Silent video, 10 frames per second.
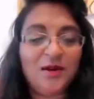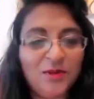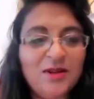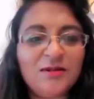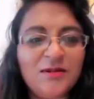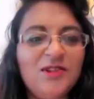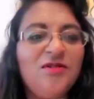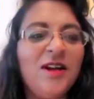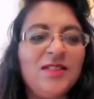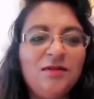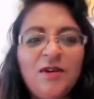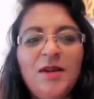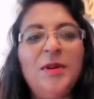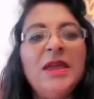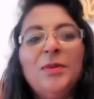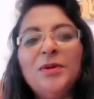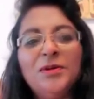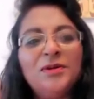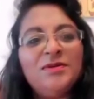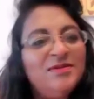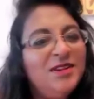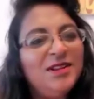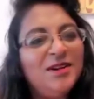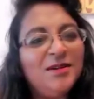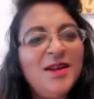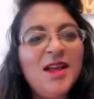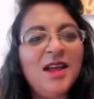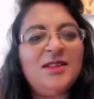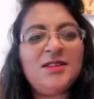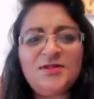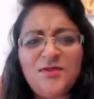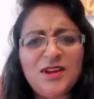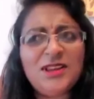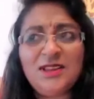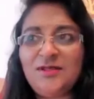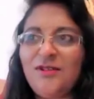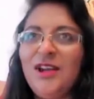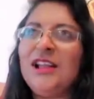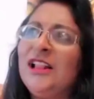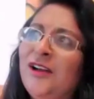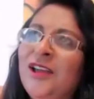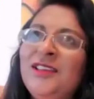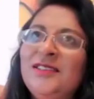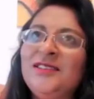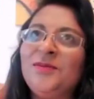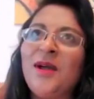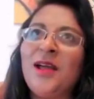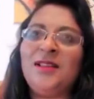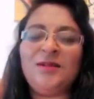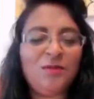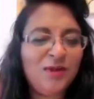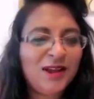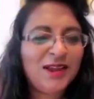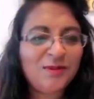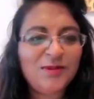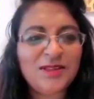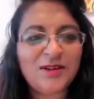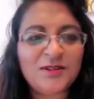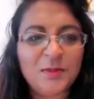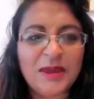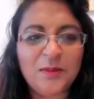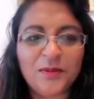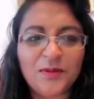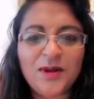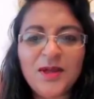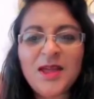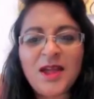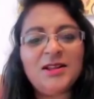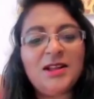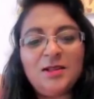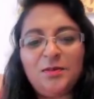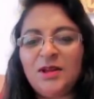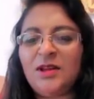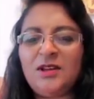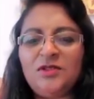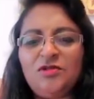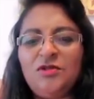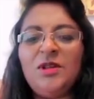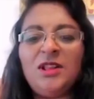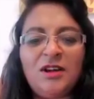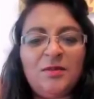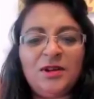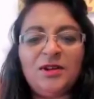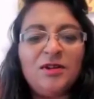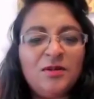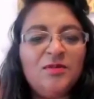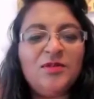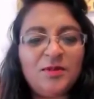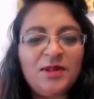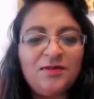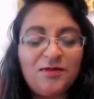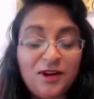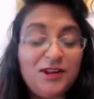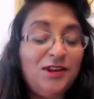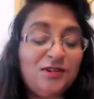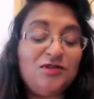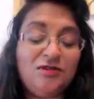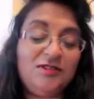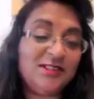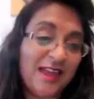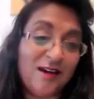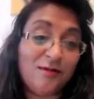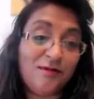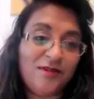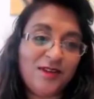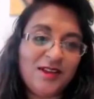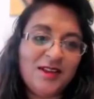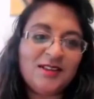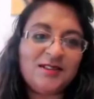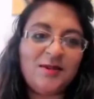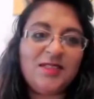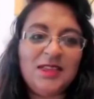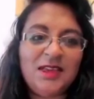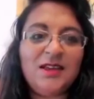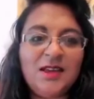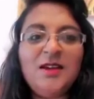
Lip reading: will attract the right people, you know. And it's finding the right clients as well, and working with those people. And but true alignment comes with finding your true self. So I think